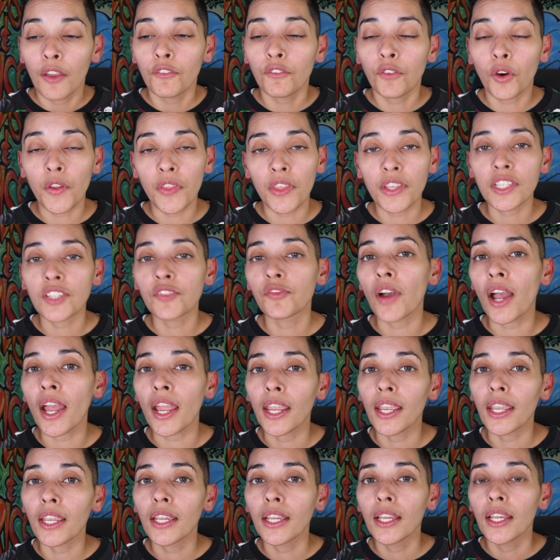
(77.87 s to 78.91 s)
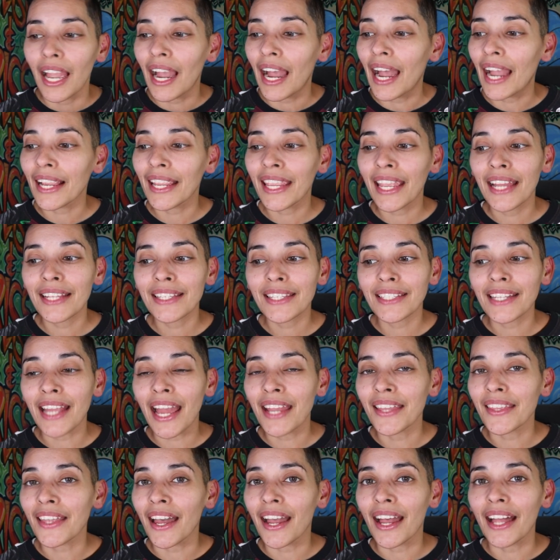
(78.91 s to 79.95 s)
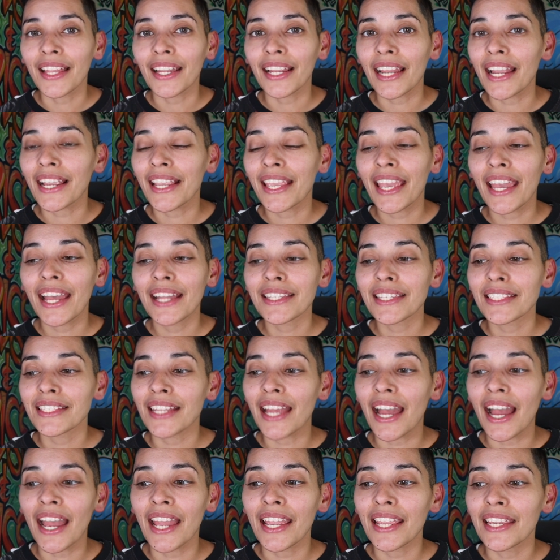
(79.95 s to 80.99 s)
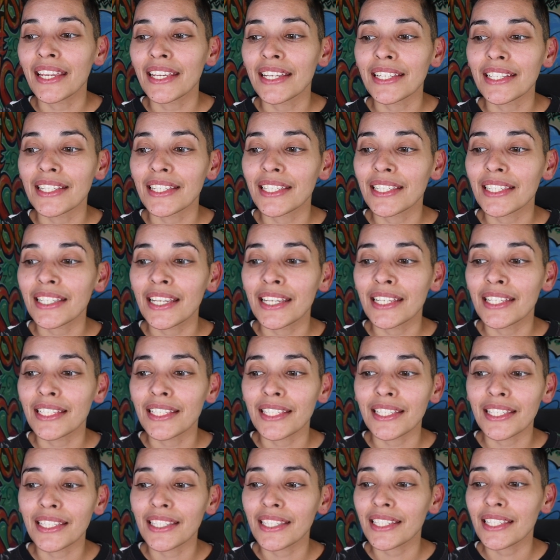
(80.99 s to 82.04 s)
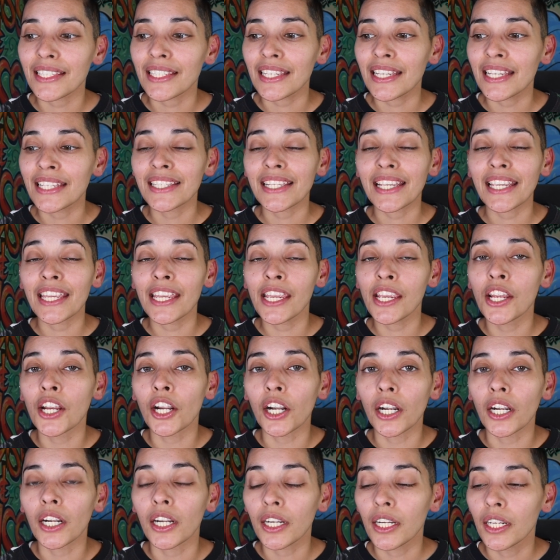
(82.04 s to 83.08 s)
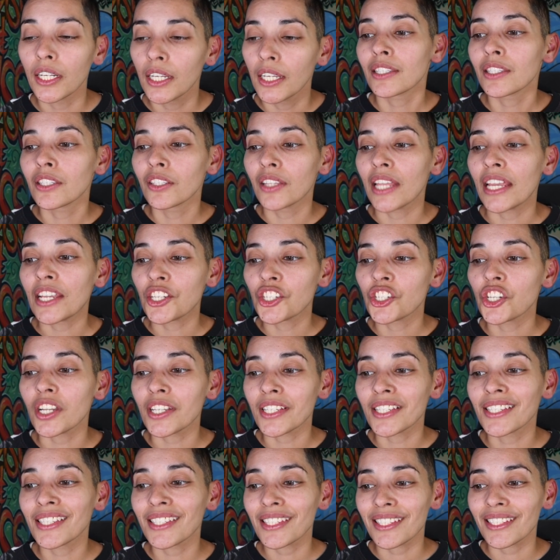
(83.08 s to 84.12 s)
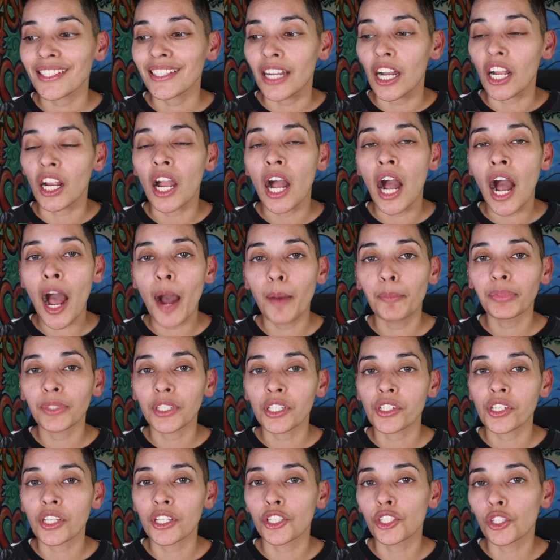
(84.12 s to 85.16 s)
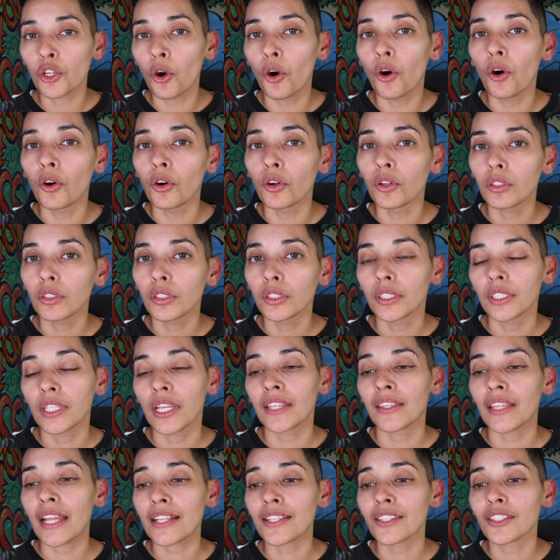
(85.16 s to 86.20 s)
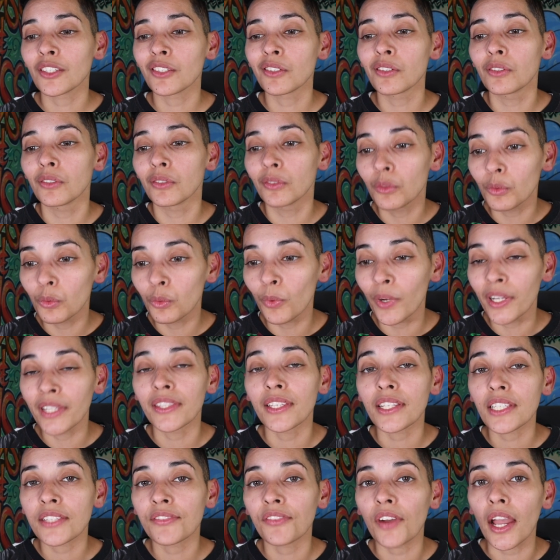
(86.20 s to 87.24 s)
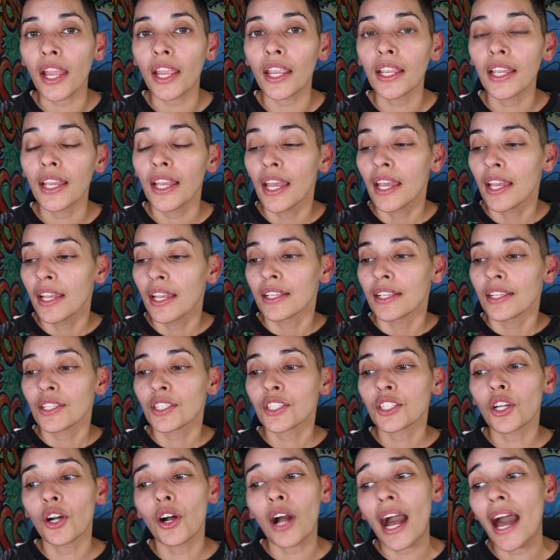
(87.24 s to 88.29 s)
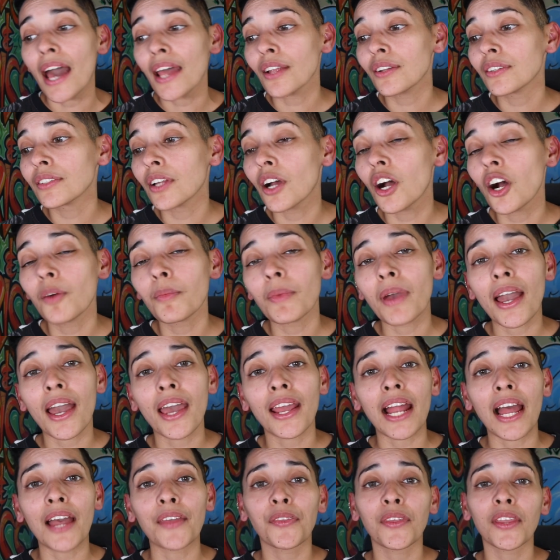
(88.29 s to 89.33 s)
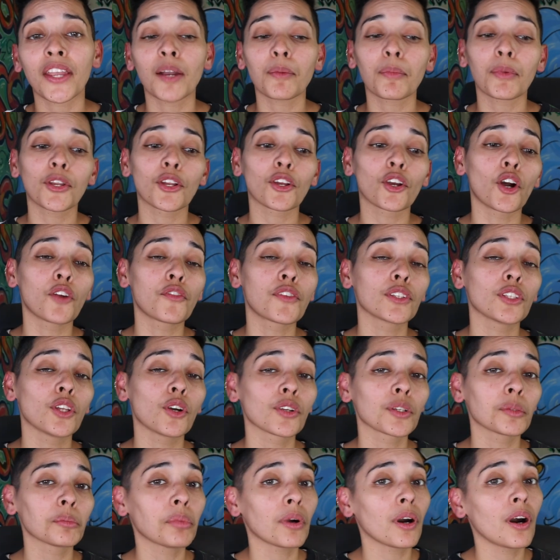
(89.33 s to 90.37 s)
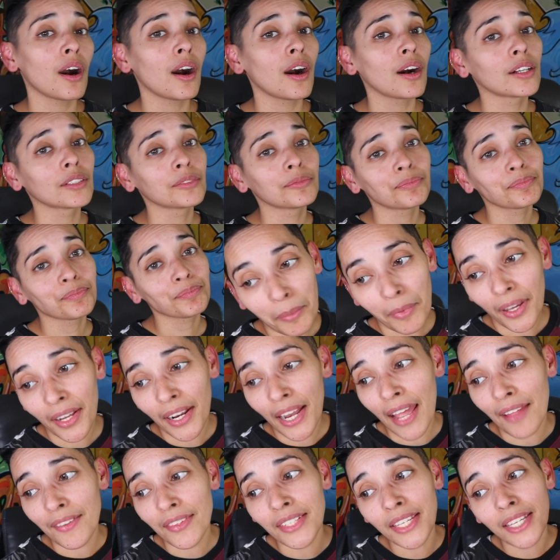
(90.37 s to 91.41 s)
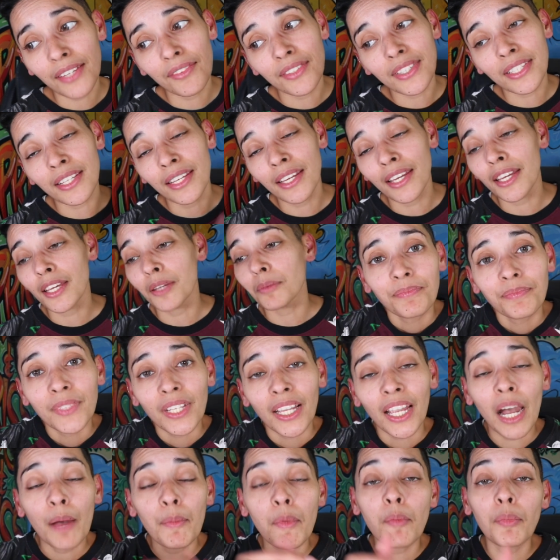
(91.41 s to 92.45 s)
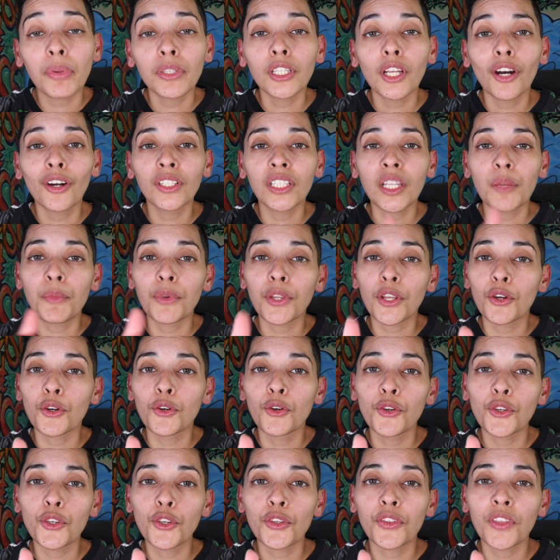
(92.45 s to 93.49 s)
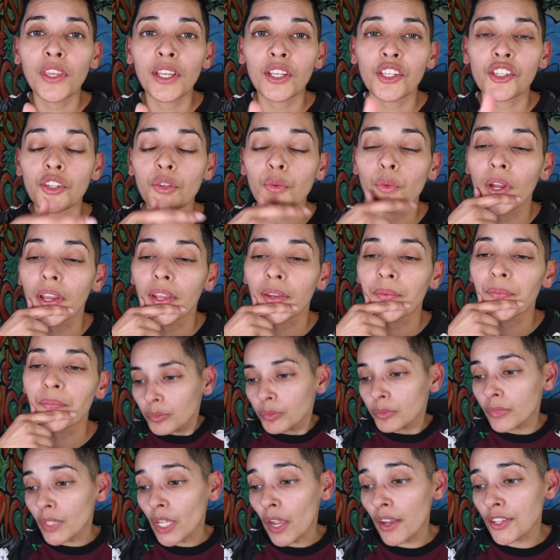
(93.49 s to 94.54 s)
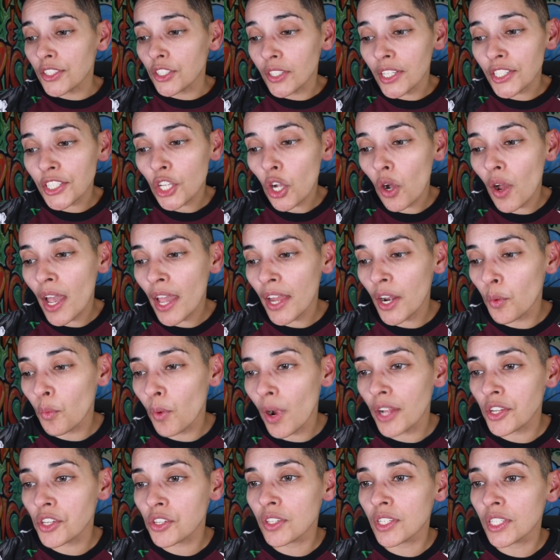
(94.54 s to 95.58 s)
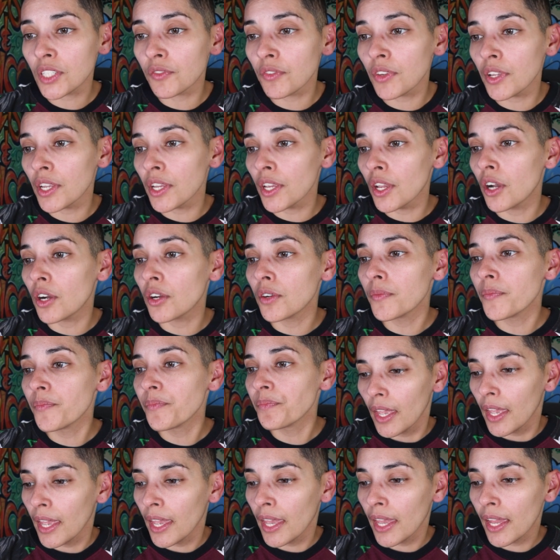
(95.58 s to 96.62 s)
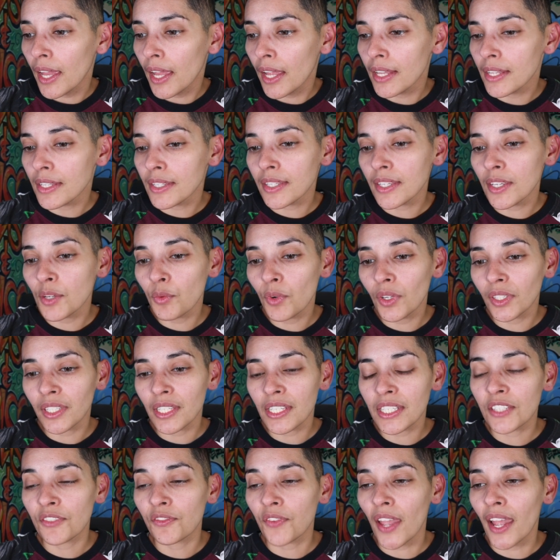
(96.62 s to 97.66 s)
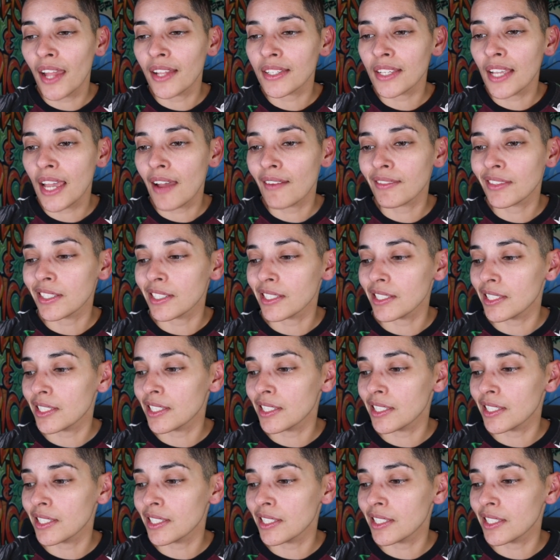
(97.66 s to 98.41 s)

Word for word: for this fight. I can't deny that. Like, I can't deny his his his eager to like just accomplish his goal, and that's to win this fight. So I don't know, man. I think I'm gonna go for Logan Paul. I'm gonna have to give it to him. Comment below, let me know who you think should win. All right, so let's go ahead and watch this video and see what these fans have to